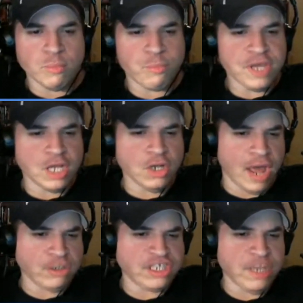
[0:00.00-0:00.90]
P no,
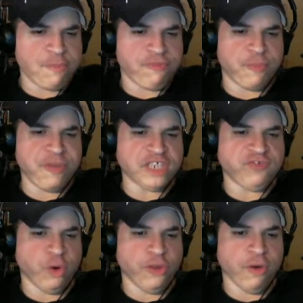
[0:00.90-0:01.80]
I don't see it for P S
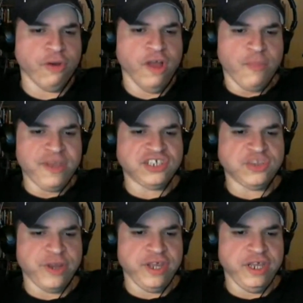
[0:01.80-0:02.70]
four, though. P S
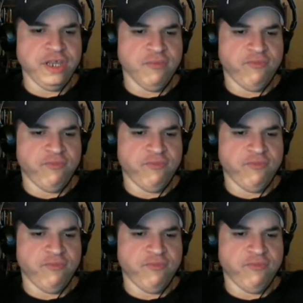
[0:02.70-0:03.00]
three.